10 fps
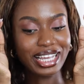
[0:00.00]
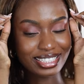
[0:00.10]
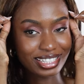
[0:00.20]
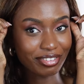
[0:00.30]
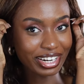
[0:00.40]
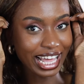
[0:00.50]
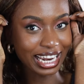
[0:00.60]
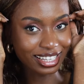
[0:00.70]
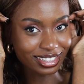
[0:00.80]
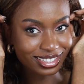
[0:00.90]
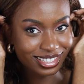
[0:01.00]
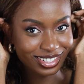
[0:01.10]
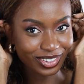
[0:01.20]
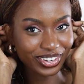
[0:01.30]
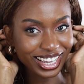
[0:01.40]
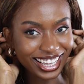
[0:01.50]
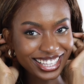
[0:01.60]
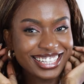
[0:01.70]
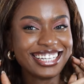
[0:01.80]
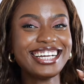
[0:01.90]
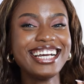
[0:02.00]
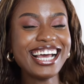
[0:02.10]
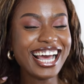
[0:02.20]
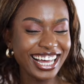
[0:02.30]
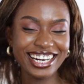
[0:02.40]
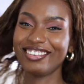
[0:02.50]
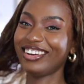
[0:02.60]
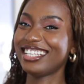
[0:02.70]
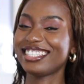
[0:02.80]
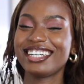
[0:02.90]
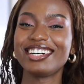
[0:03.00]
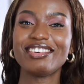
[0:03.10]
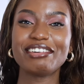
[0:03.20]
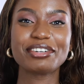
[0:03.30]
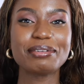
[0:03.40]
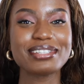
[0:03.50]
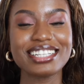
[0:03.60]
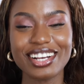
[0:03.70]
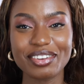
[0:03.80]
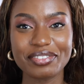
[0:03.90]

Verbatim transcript: it's giving elites, okay? Anyways, um, I've come to the end